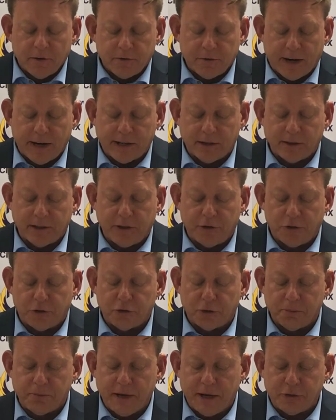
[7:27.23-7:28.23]
Finally,
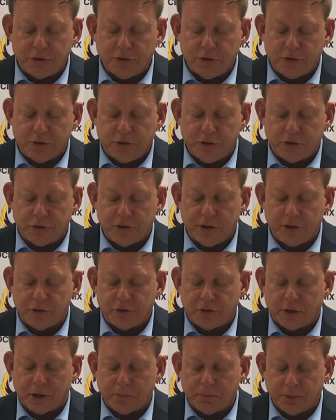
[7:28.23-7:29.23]
there's a message this sends to our